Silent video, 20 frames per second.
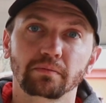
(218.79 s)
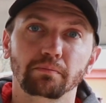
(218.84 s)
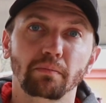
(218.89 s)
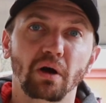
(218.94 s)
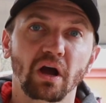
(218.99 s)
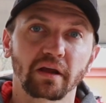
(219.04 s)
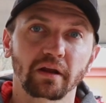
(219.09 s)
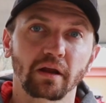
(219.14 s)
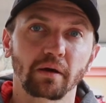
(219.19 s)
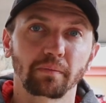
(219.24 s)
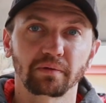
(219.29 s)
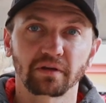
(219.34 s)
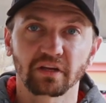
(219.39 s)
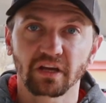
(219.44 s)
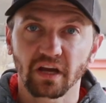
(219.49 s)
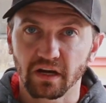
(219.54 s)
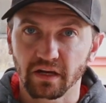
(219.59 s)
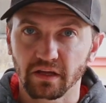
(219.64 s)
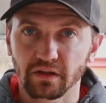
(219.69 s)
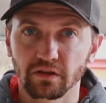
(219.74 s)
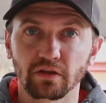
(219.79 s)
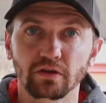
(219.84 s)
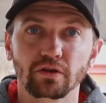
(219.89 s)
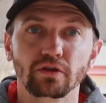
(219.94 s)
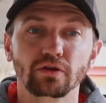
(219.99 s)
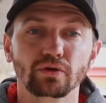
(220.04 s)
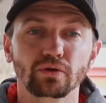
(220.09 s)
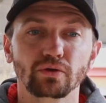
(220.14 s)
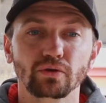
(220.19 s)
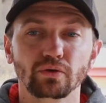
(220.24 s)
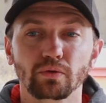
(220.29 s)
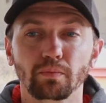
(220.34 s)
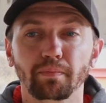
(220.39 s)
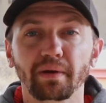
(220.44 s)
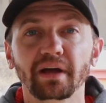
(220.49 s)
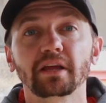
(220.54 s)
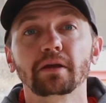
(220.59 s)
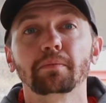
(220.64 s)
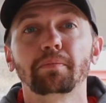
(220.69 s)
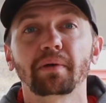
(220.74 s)
mocking up and cutting the new
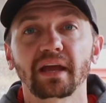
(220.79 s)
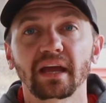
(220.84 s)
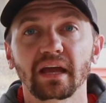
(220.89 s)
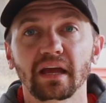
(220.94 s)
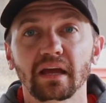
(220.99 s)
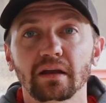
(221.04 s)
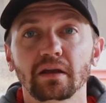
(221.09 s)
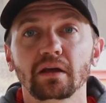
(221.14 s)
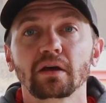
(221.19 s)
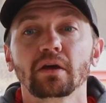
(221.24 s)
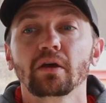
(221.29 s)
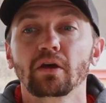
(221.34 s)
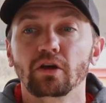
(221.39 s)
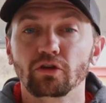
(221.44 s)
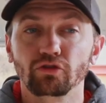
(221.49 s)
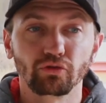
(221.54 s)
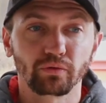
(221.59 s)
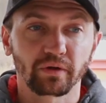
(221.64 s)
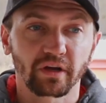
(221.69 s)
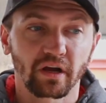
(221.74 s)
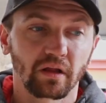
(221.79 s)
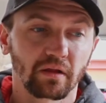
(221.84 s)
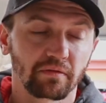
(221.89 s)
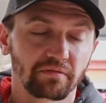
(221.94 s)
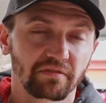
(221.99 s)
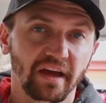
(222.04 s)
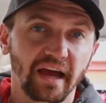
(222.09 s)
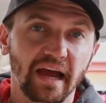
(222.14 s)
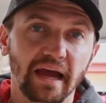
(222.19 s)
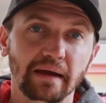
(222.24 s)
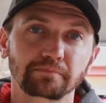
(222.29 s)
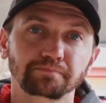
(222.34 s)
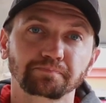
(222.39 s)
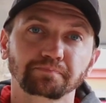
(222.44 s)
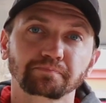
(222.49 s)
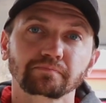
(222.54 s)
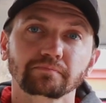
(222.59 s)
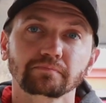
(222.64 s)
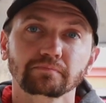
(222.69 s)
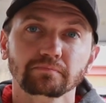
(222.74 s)
belly pan, doing all of that,
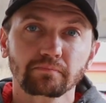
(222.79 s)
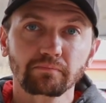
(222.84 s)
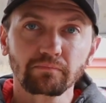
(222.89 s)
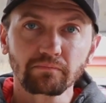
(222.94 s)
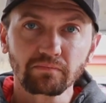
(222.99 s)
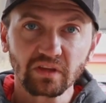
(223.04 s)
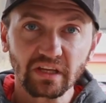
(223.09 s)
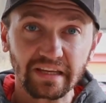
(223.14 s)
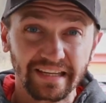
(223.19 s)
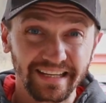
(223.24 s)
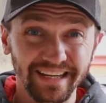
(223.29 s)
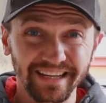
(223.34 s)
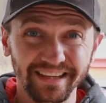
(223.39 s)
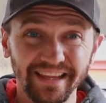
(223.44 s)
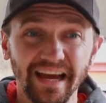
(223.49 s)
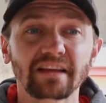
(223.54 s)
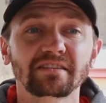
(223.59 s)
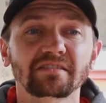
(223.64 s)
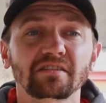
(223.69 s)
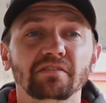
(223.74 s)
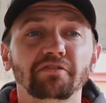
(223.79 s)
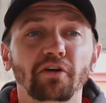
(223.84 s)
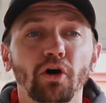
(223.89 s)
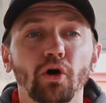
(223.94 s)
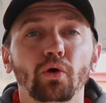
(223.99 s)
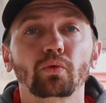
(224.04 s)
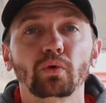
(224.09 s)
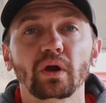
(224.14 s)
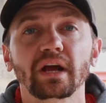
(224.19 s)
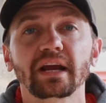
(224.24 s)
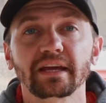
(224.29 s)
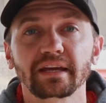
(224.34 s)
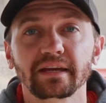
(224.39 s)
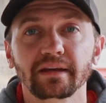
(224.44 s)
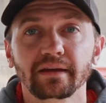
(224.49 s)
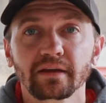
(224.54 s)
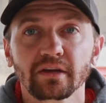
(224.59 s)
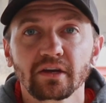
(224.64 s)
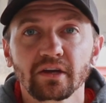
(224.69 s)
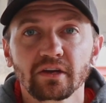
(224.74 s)
getting that stuff all
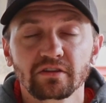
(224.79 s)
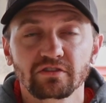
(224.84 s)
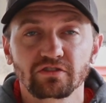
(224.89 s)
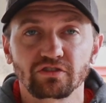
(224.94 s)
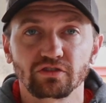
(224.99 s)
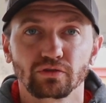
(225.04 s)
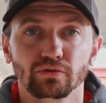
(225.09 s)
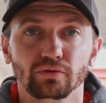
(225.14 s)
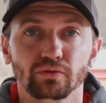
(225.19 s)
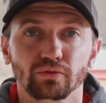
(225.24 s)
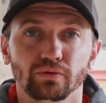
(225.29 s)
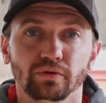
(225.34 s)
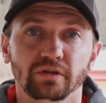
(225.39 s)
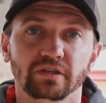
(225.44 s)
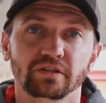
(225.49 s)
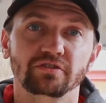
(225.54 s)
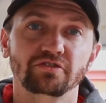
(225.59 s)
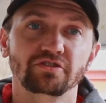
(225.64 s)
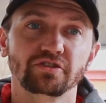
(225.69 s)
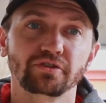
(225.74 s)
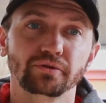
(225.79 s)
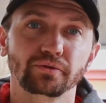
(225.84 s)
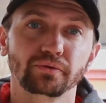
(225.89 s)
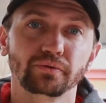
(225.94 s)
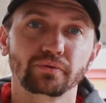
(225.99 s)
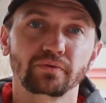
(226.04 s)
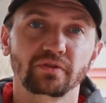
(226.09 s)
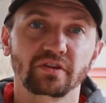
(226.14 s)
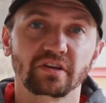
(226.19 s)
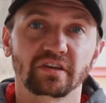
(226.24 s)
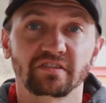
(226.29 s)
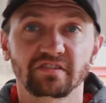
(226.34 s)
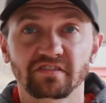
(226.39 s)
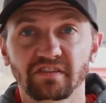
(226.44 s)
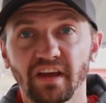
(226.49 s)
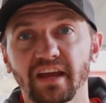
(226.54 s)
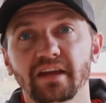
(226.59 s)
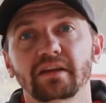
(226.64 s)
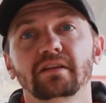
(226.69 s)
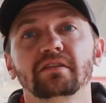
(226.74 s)
ready to do the
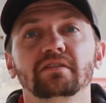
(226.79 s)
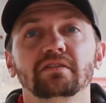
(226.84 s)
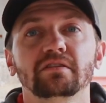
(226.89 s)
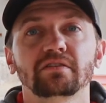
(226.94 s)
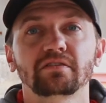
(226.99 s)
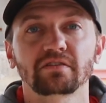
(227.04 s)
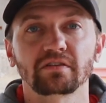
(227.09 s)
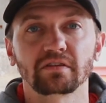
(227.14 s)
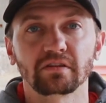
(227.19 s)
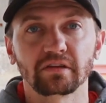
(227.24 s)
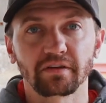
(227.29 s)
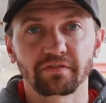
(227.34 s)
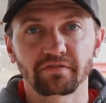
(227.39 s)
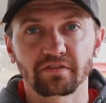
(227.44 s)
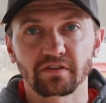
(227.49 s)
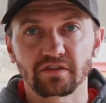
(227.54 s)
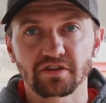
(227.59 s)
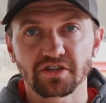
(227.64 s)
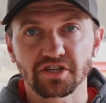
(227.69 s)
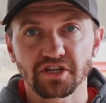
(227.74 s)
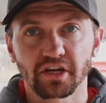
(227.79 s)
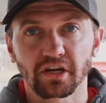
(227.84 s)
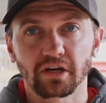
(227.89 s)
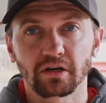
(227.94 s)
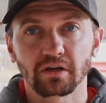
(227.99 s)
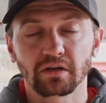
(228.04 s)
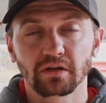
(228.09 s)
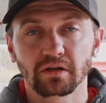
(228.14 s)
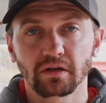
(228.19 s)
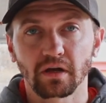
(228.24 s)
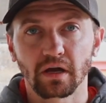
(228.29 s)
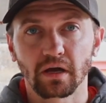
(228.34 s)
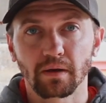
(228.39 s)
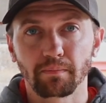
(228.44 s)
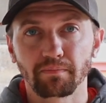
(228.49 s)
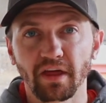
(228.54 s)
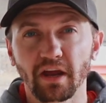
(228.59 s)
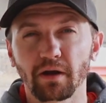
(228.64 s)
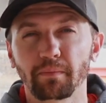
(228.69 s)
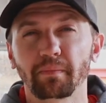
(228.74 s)
second lift of the shell.
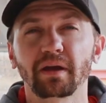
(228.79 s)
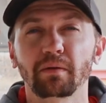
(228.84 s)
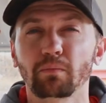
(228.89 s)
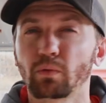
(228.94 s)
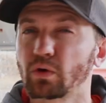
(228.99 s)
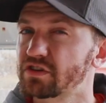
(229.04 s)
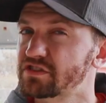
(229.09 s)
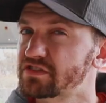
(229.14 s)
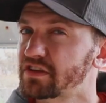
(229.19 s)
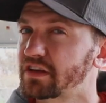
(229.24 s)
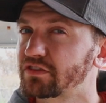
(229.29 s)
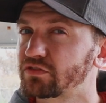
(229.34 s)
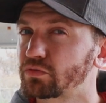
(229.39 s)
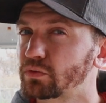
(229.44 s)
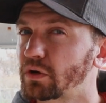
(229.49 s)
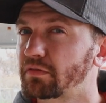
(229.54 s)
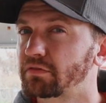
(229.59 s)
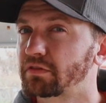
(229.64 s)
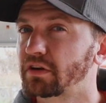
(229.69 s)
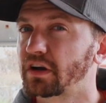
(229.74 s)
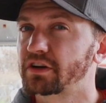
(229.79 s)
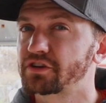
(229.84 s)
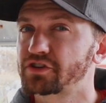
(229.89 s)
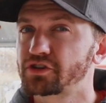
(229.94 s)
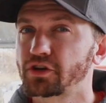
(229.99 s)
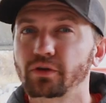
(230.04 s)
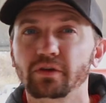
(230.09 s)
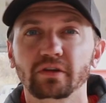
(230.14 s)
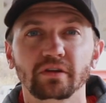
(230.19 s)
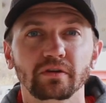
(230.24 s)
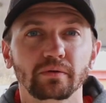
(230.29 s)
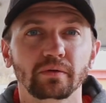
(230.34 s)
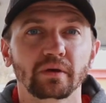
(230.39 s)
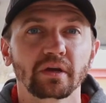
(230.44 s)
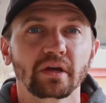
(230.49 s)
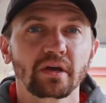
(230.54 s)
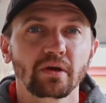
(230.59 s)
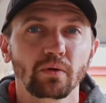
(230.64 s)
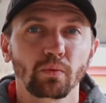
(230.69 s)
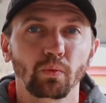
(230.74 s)
That'll make more sense whenever I show you
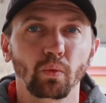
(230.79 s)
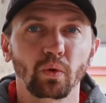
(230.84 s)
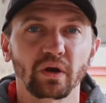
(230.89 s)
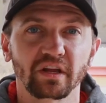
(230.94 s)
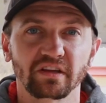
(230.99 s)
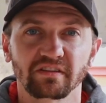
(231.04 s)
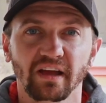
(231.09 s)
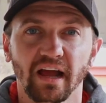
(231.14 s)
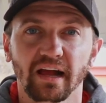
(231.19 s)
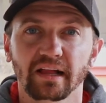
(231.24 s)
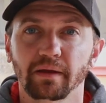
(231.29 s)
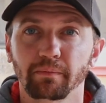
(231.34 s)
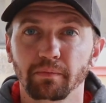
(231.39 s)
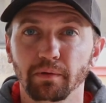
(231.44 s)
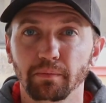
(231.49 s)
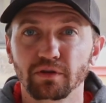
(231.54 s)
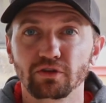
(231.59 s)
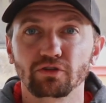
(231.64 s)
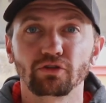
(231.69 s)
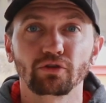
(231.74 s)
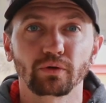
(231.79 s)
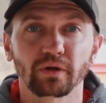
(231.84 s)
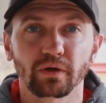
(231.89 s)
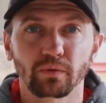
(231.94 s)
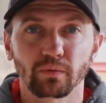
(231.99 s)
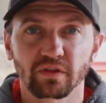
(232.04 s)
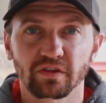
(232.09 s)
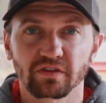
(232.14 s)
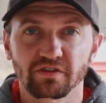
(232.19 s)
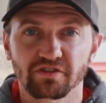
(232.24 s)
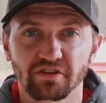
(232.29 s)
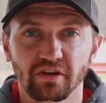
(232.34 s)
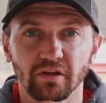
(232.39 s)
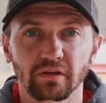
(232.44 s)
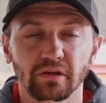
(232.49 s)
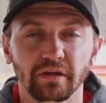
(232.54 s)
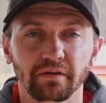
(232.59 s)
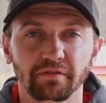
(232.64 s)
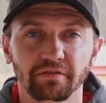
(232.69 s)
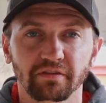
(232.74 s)
what exactly I'm going to be doing with the
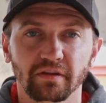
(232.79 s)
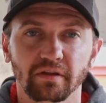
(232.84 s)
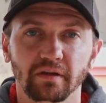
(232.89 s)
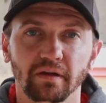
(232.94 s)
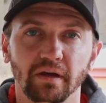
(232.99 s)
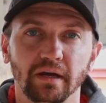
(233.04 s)
shell lift.